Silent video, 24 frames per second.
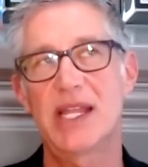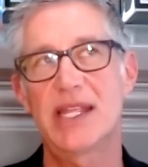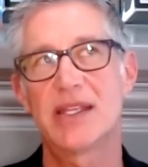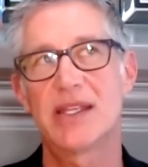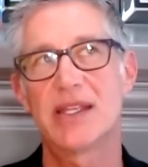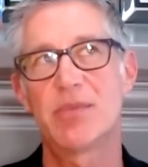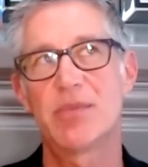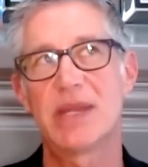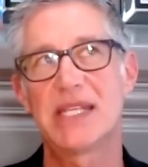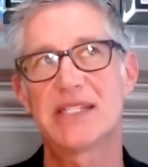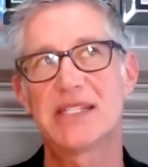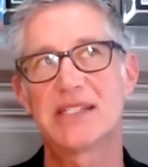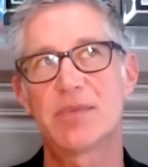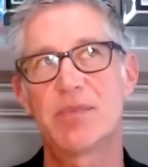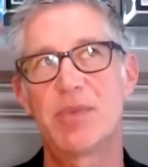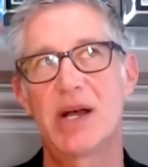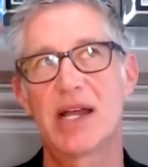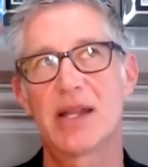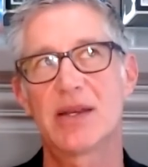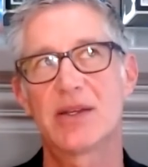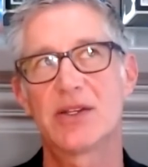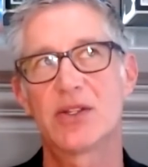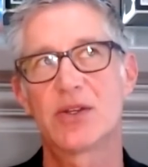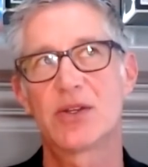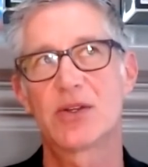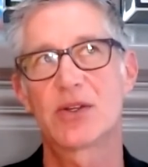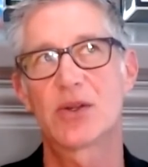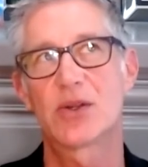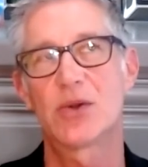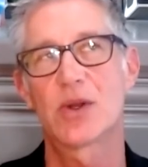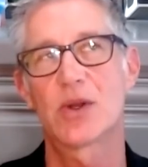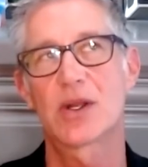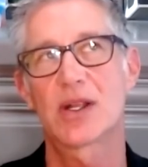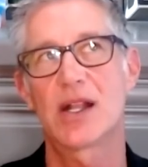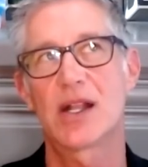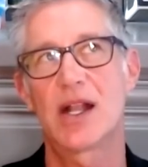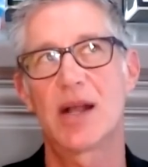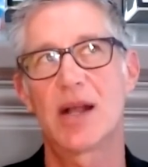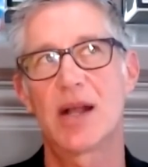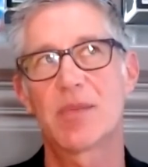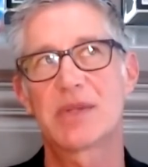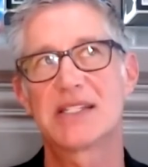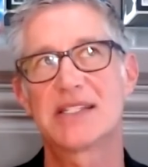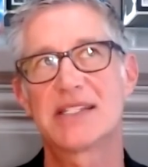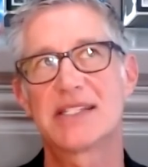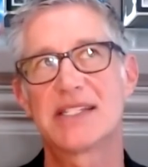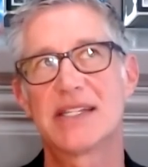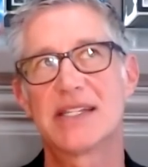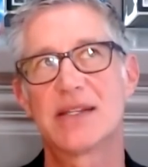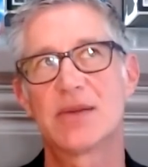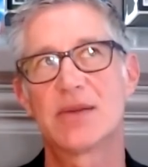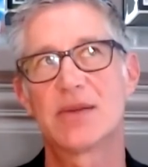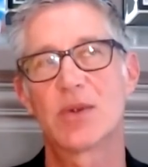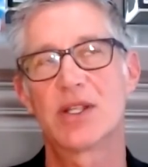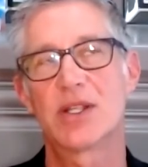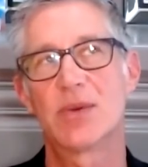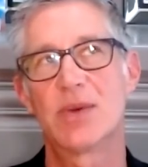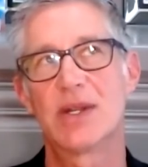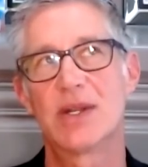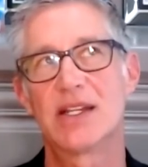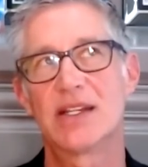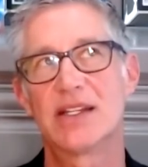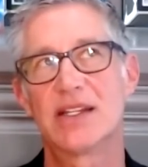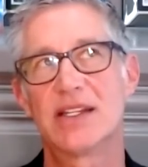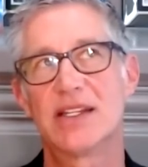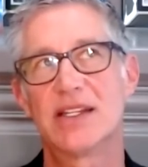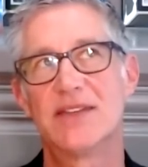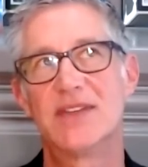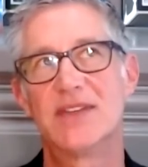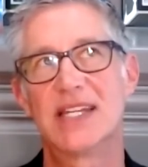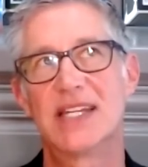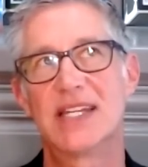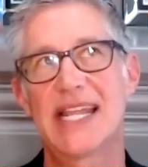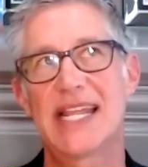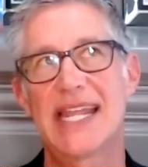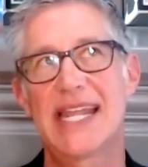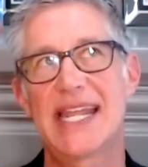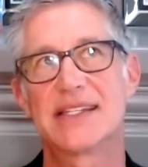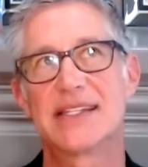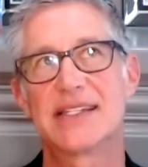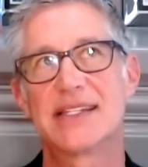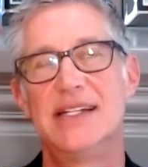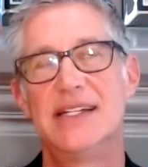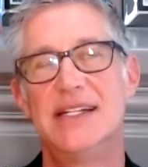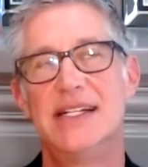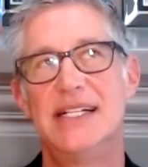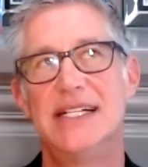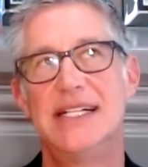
in based upon your core competency and where you want to live and land.